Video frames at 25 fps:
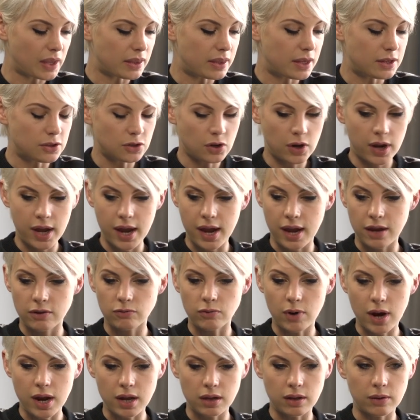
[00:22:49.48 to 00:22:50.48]
there's no
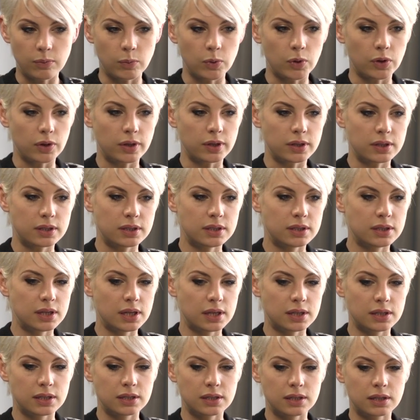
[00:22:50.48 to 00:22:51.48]
handrail, and we're in
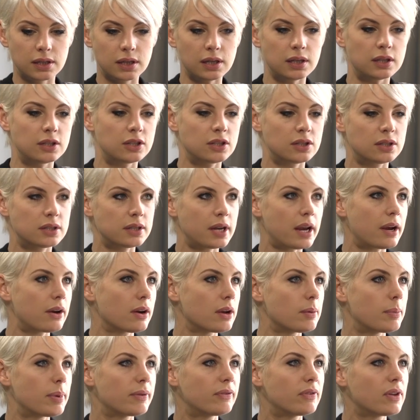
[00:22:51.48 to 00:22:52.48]
6-inch
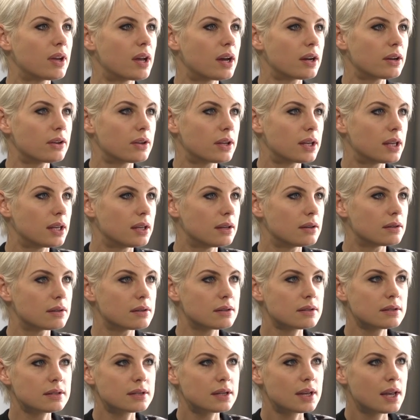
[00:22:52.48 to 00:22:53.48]
Terry Bivliano
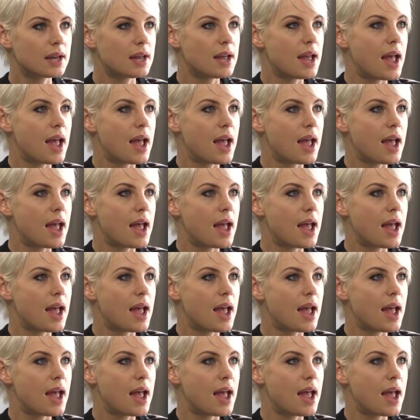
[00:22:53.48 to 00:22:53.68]
heels,